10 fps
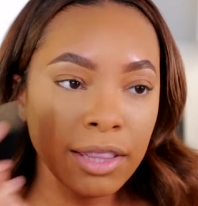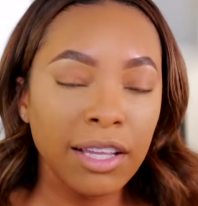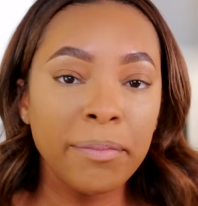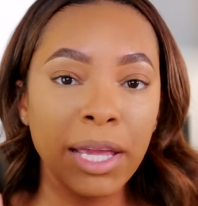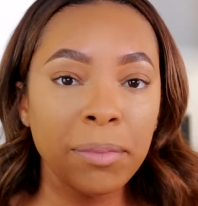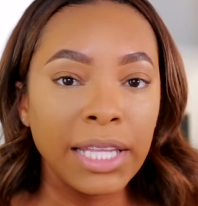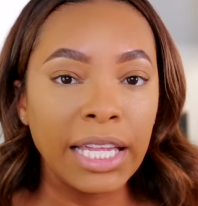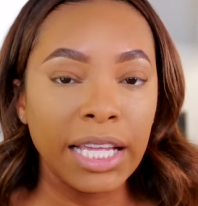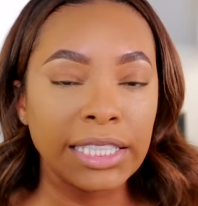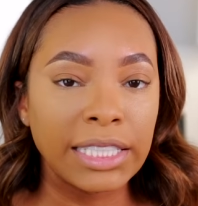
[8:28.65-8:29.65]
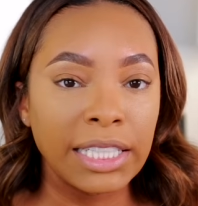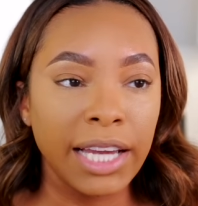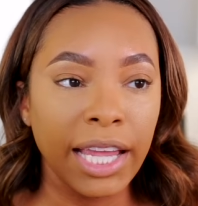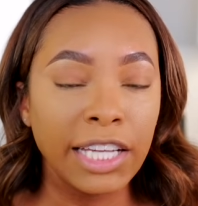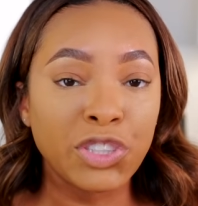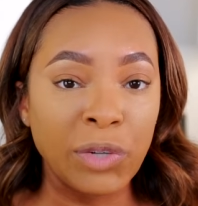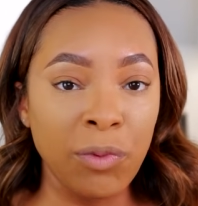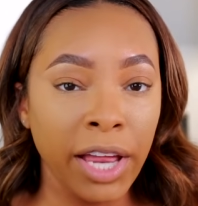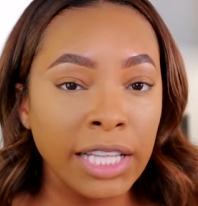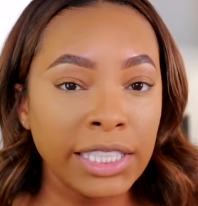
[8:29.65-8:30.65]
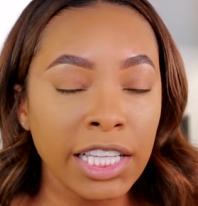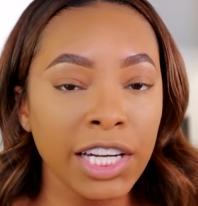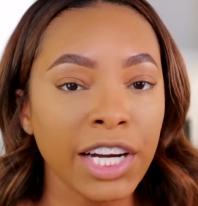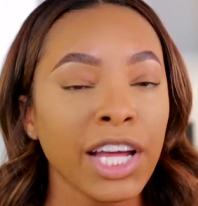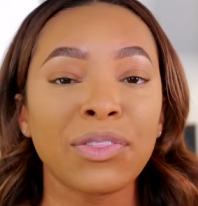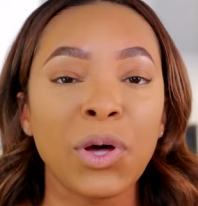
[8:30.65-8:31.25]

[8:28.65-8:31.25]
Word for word: the Maybelline Instant Age Rewind Concealer.